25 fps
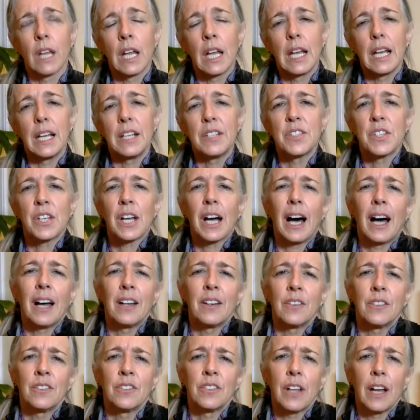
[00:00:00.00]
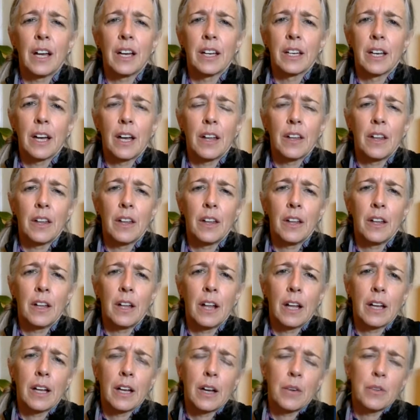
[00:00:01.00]
It's kind of like
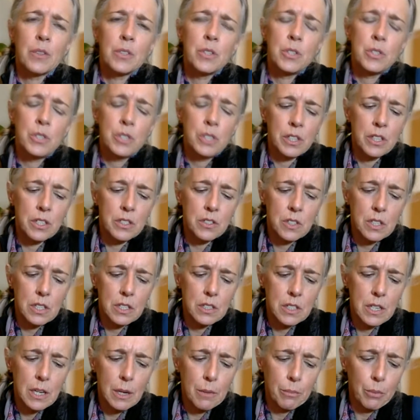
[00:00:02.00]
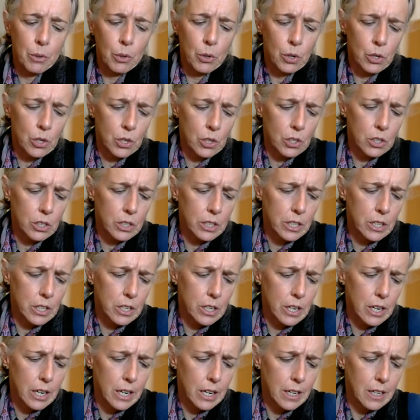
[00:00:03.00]
I was using this example
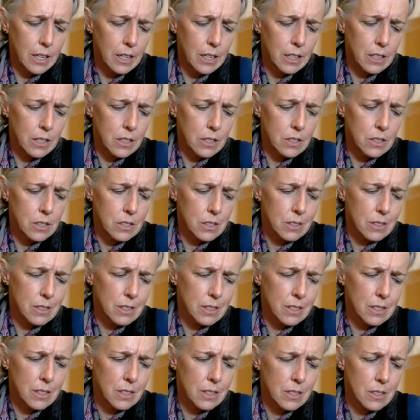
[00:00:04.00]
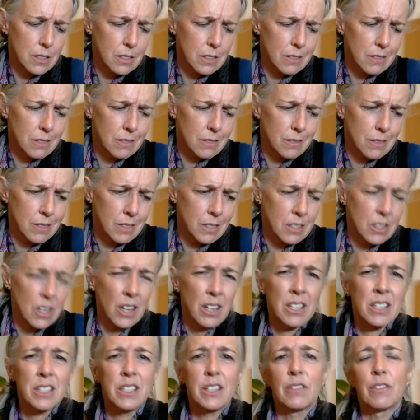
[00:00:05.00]
earlier, and it's
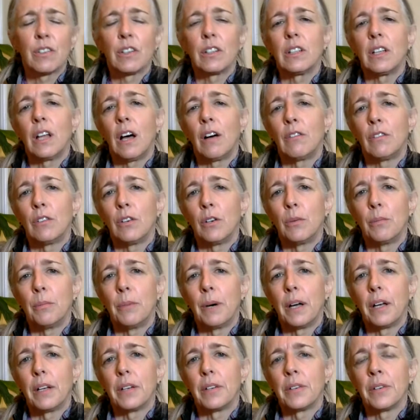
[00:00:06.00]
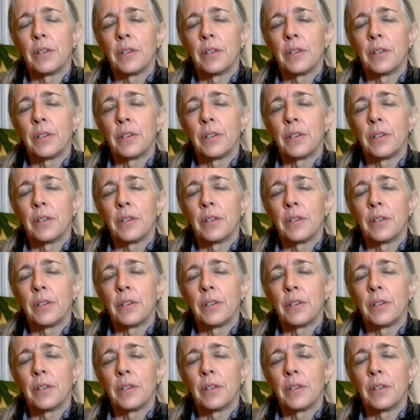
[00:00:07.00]
on a different level, but